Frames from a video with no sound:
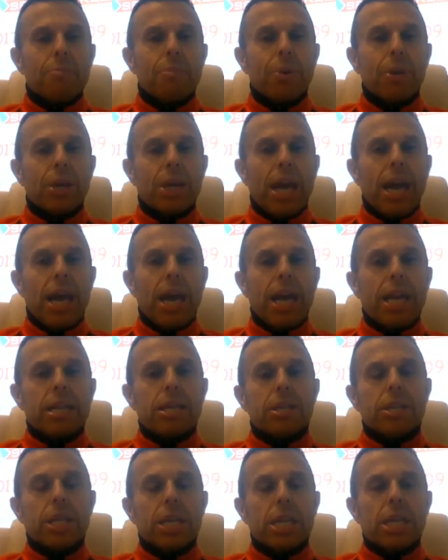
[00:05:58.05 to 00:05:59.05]
but
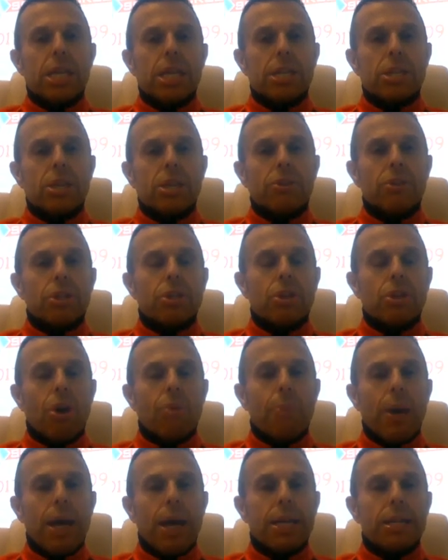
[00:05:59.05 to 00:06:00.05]
again, the
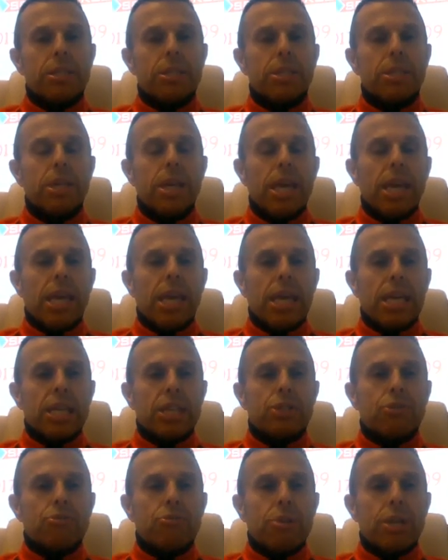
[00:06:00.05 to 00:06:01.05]
top end
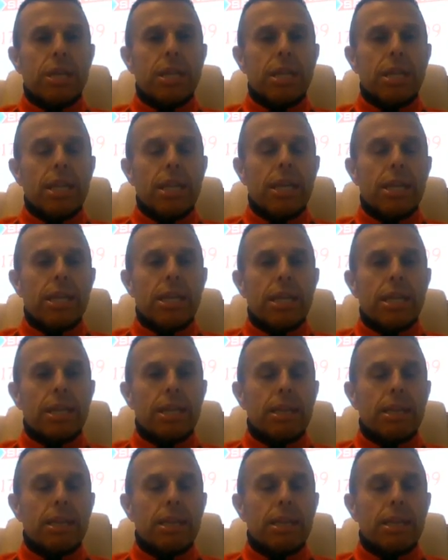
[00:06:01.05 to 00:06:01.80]
is really